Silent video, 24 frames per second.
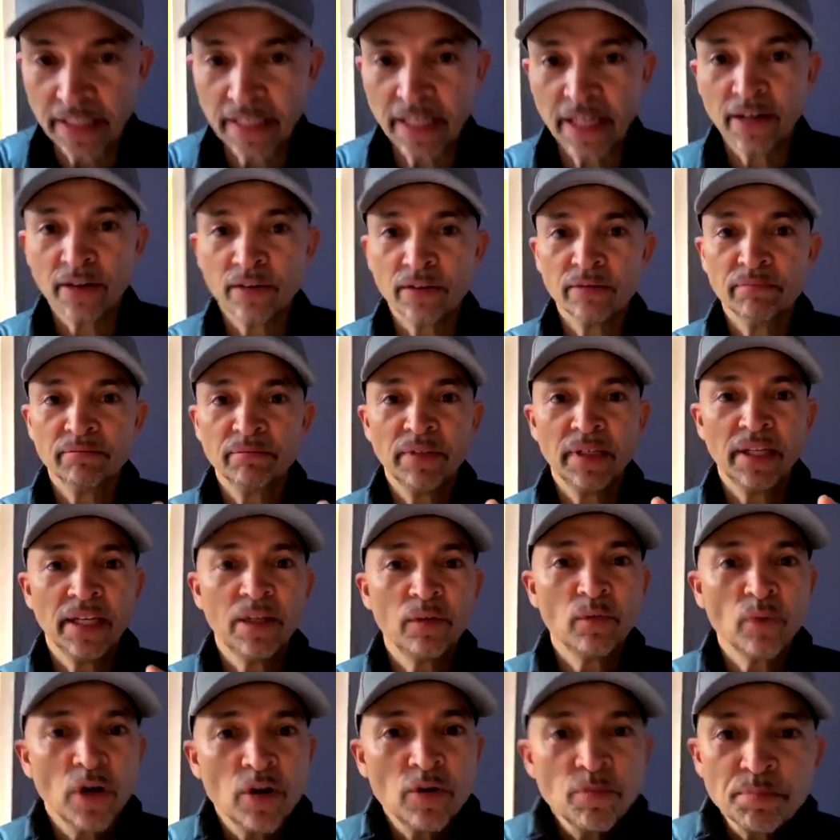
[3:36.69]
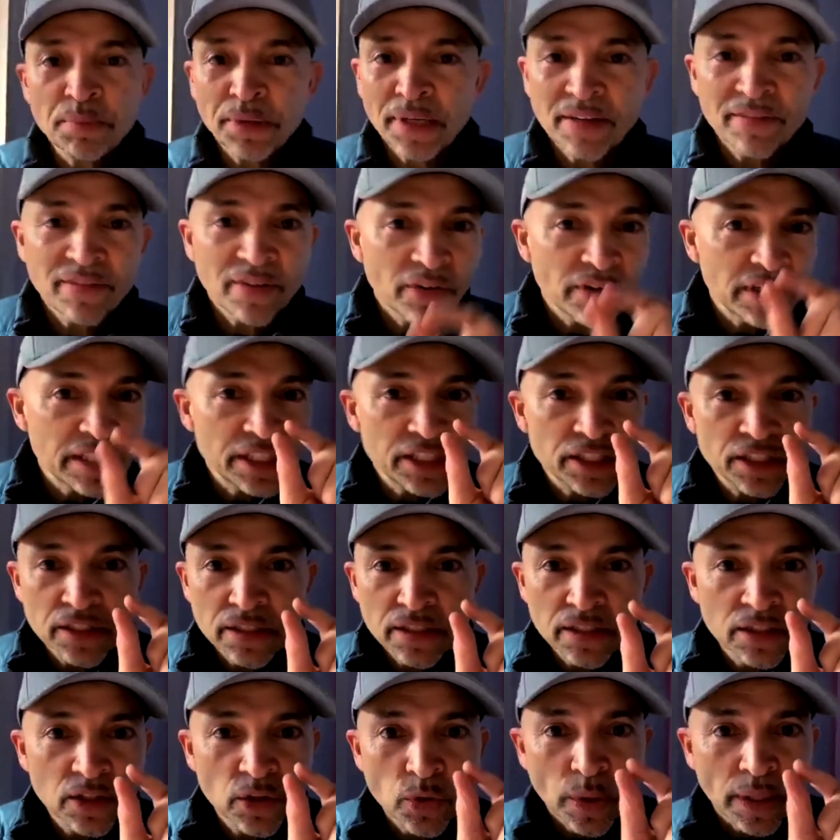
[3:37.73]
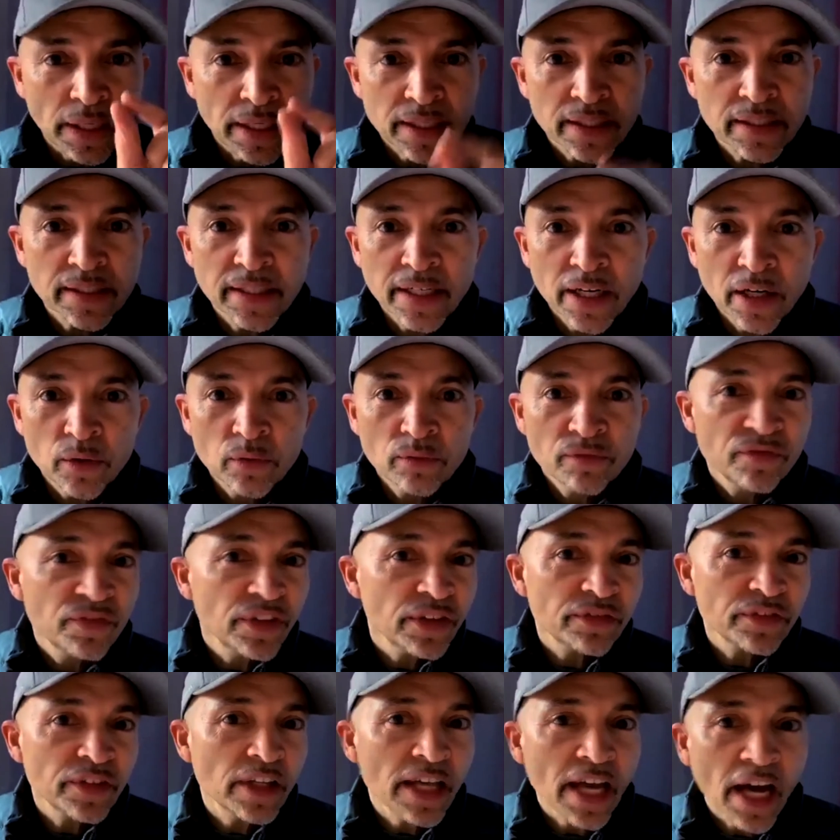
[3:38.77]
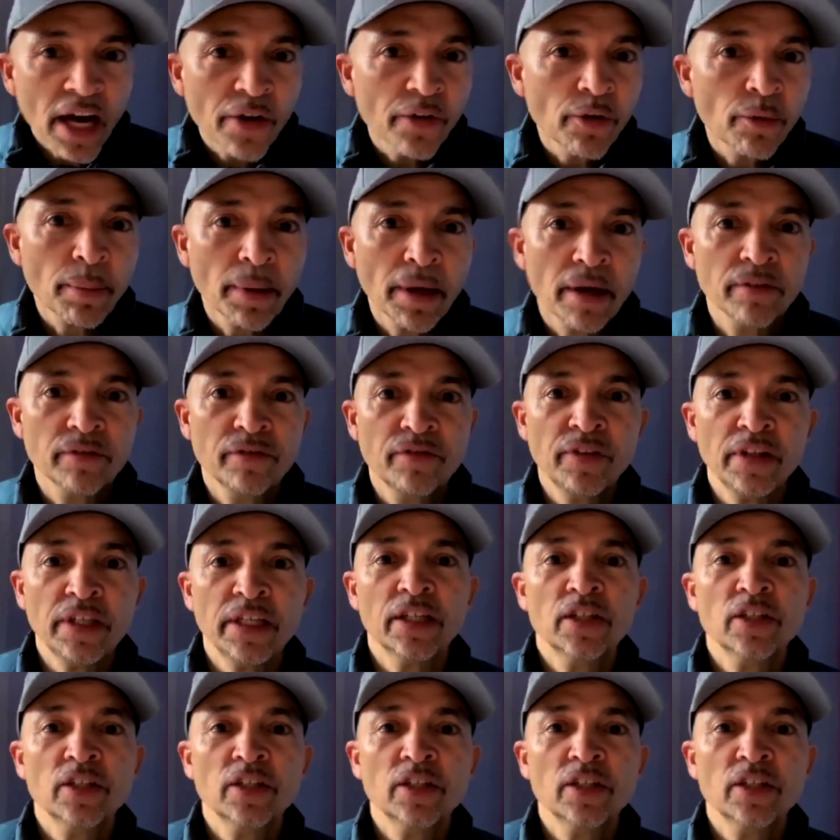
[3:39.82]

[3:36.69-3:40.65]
Now, it won't be a very quick, you know, £50-£100 fee.